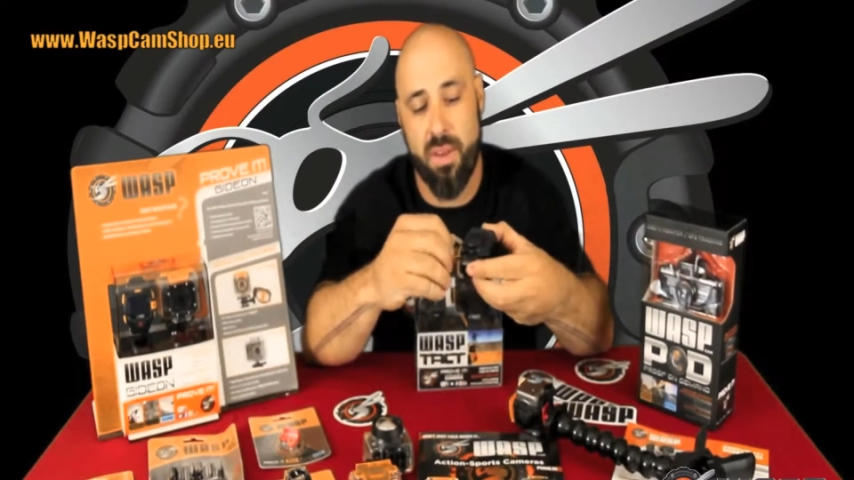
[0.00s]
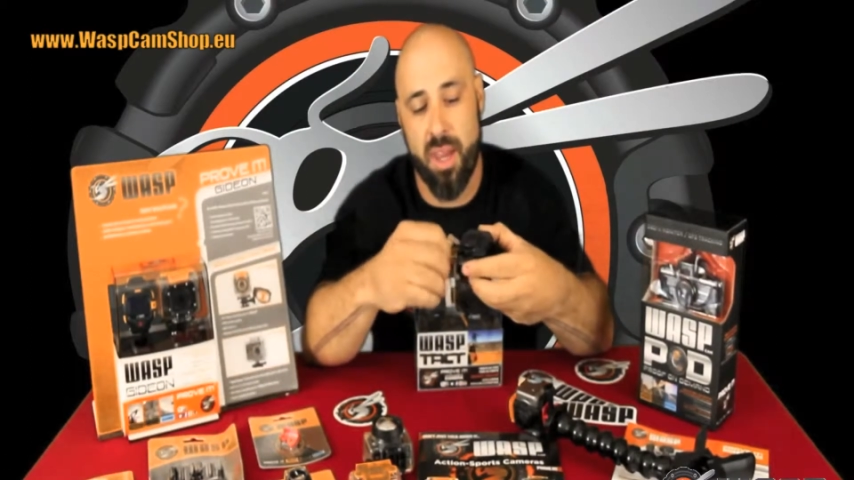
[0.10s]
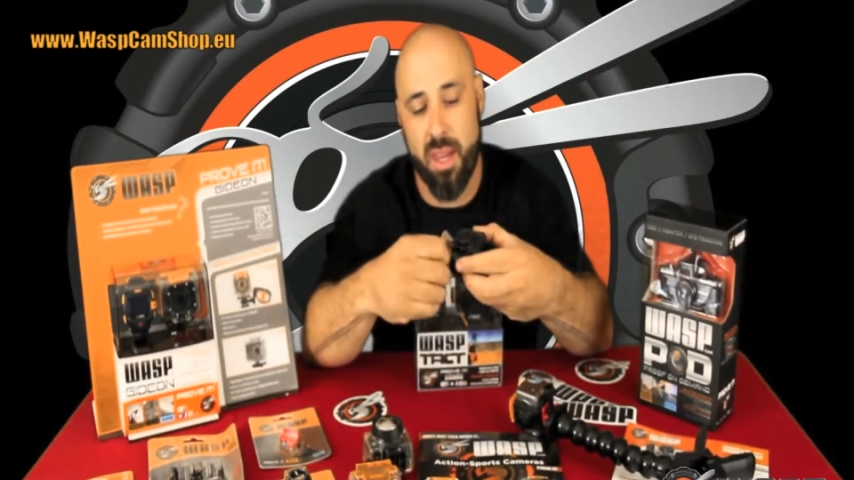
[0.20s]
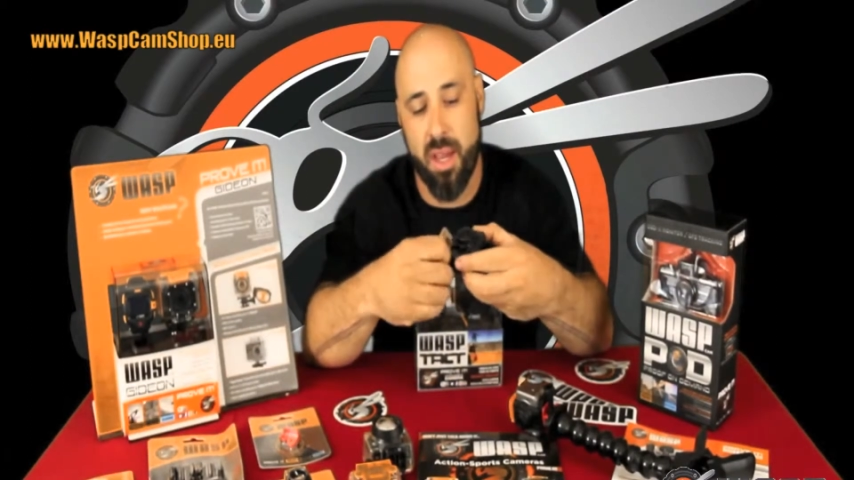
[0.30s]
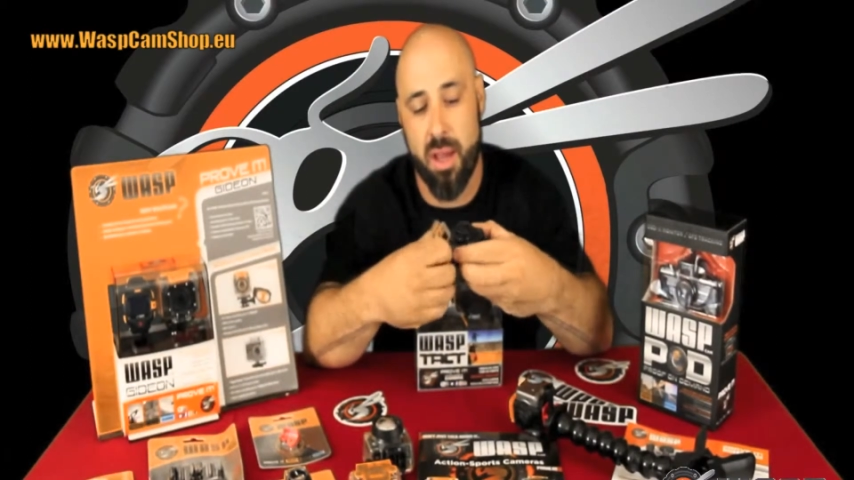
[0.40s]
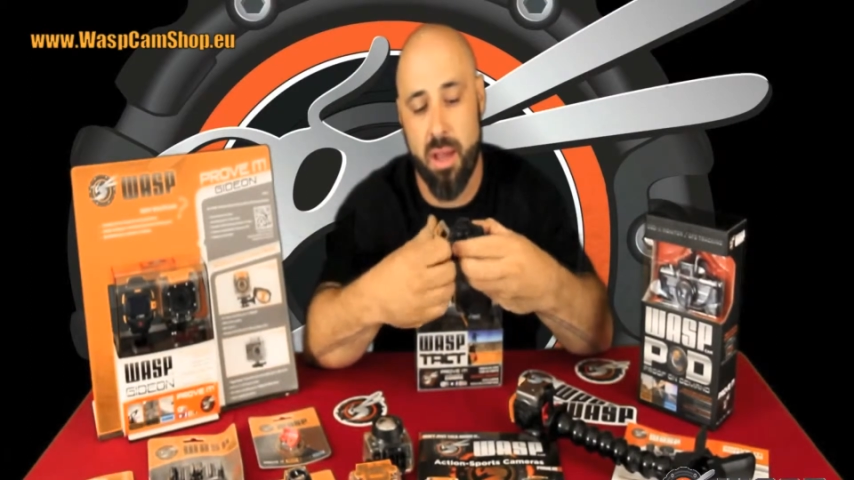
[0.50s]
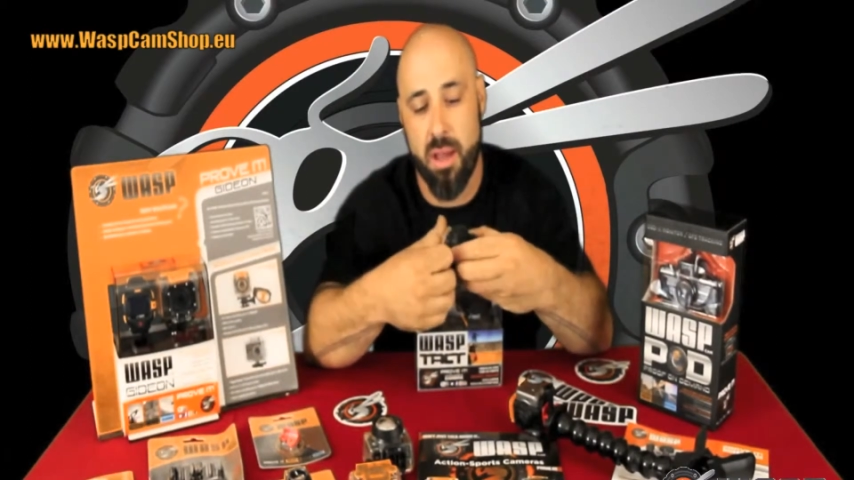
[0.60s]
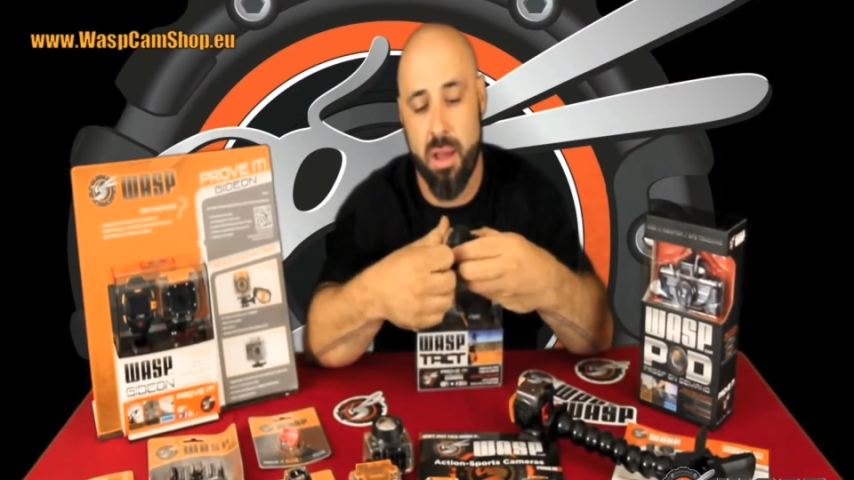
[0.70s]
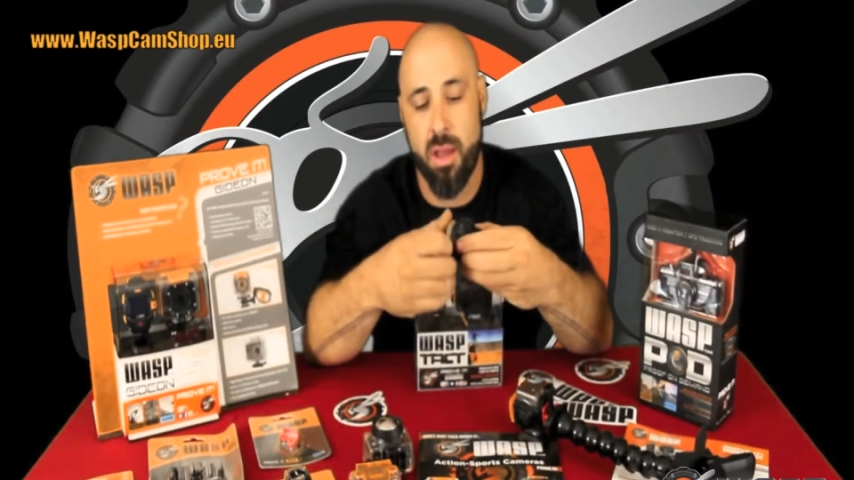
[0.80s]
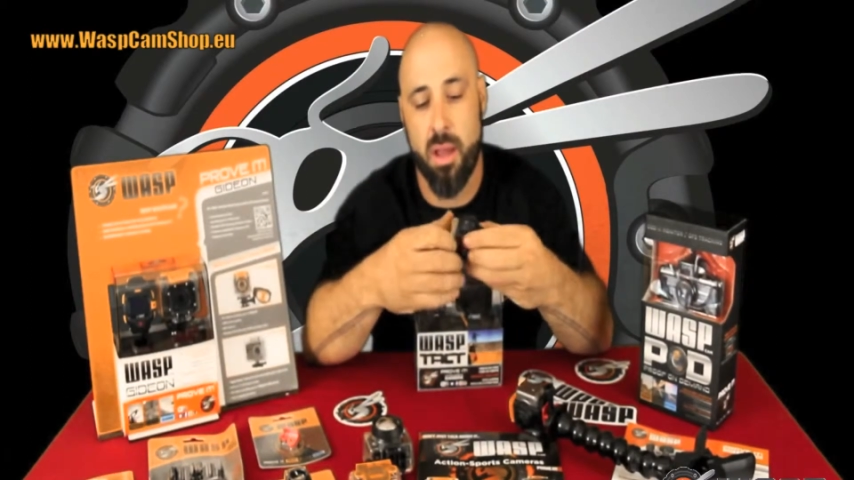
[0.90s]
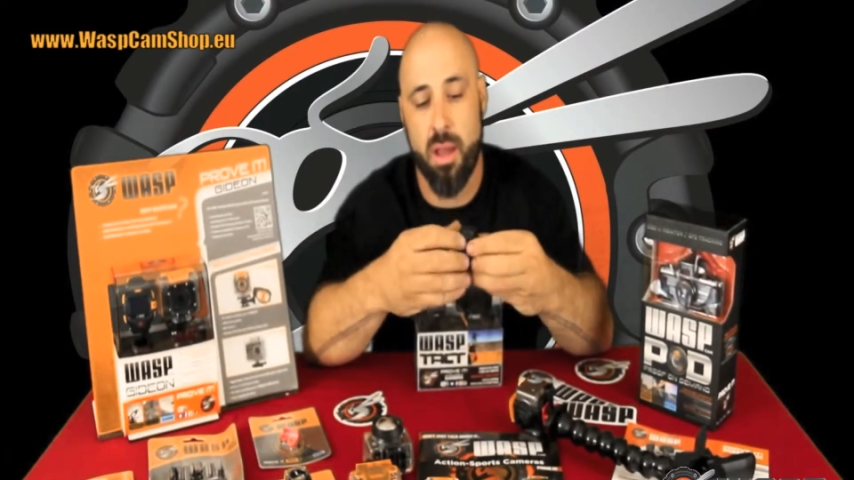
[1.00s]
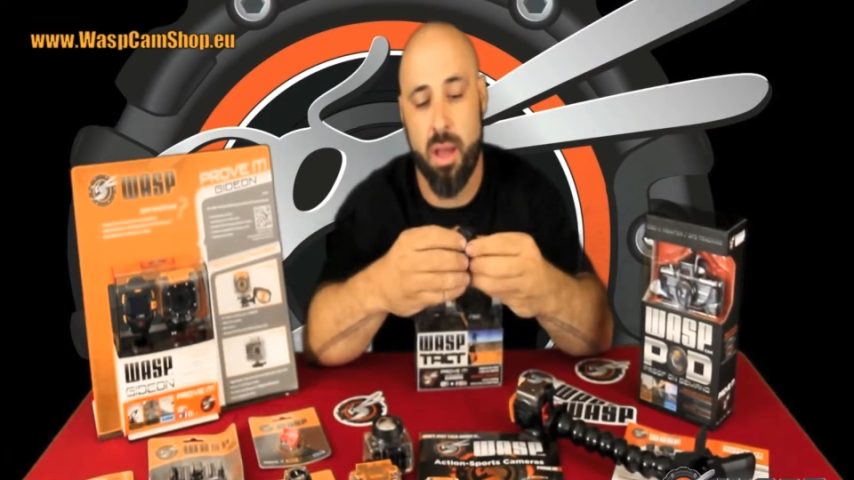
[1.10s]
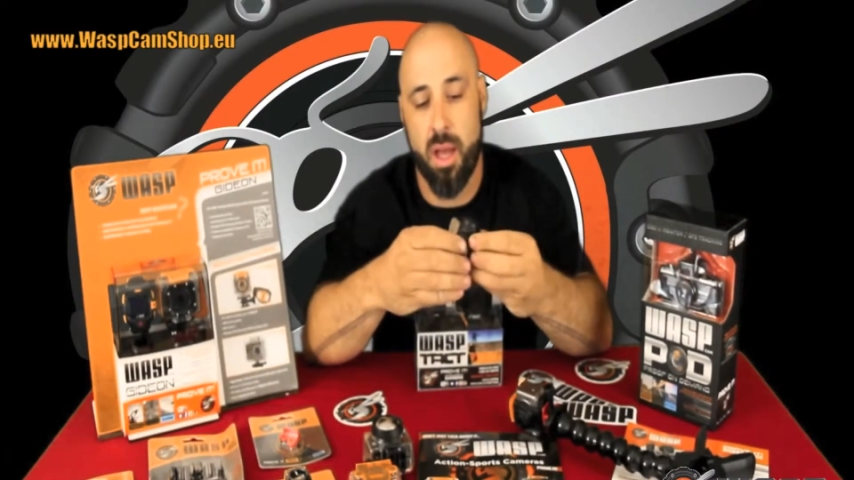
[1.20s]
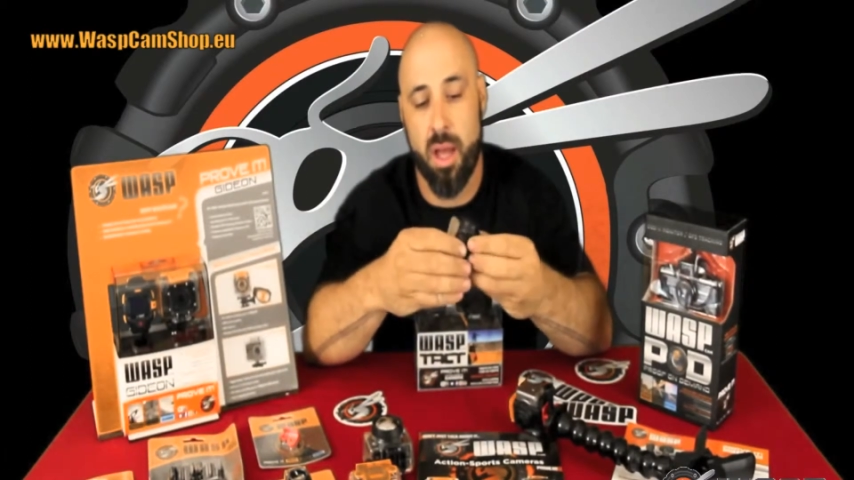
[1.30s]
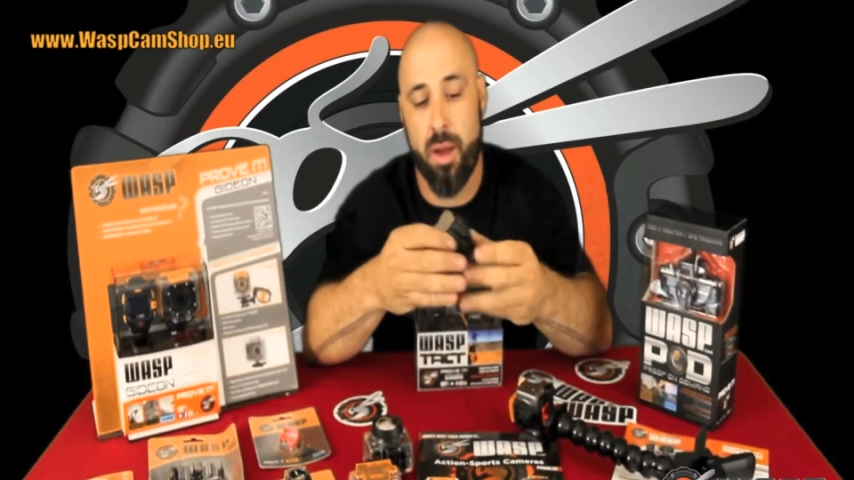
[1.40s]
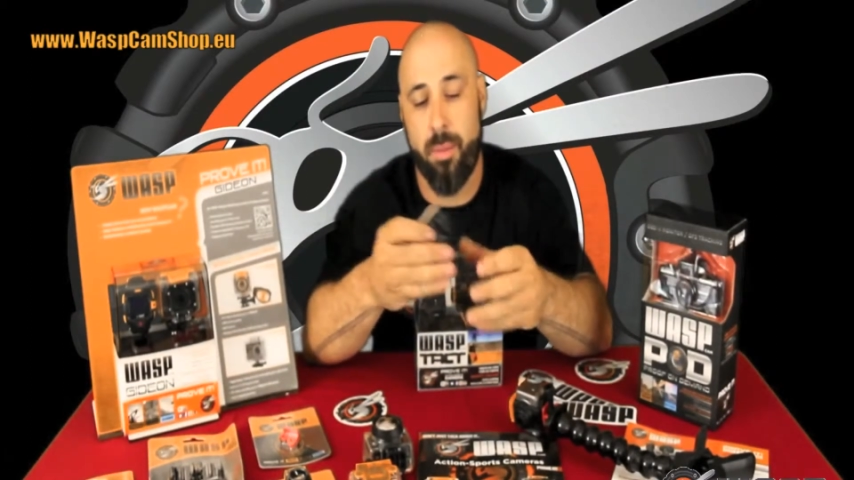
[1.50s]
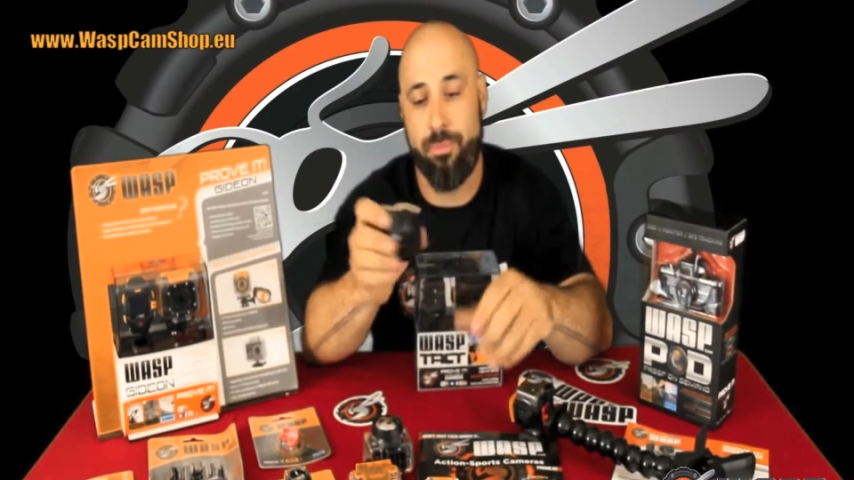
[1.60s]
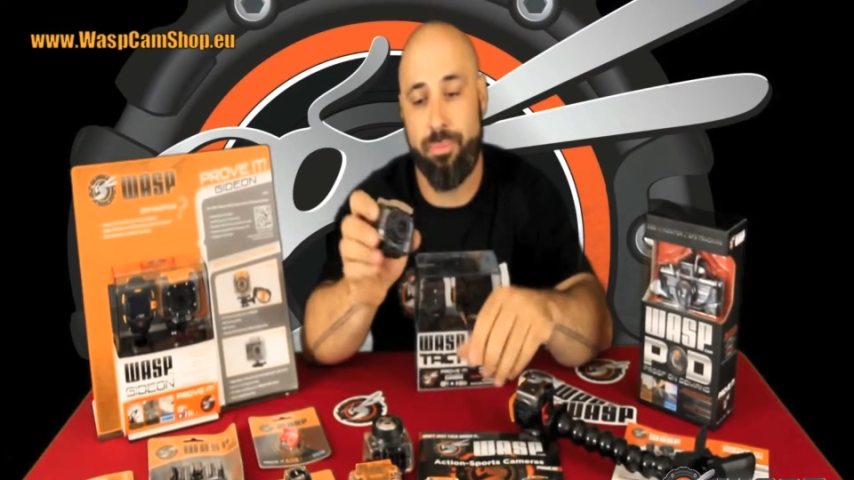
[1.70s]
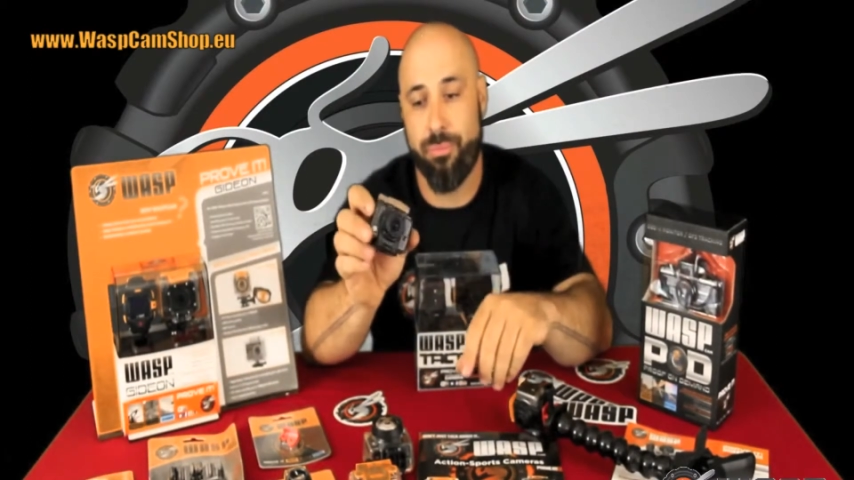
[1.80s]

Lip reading: a